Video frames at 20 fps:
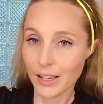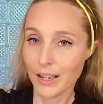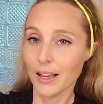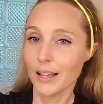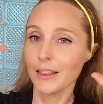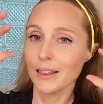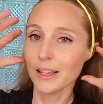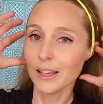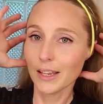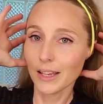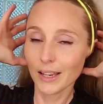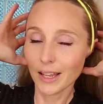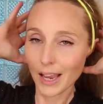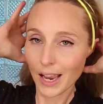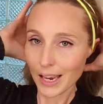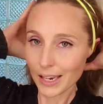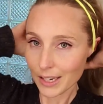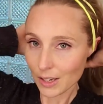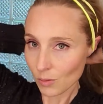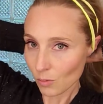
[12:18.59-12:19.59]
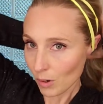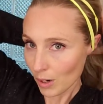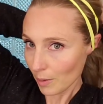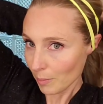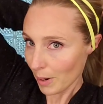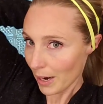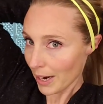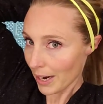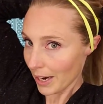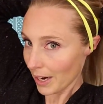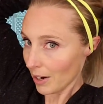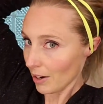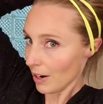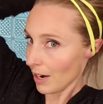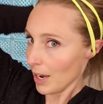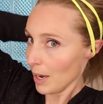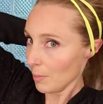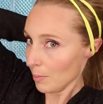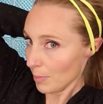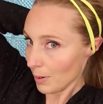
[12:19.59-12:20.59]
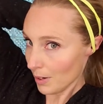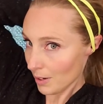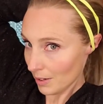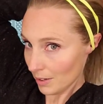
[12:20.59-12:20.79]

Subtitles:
and then I could wear my hair up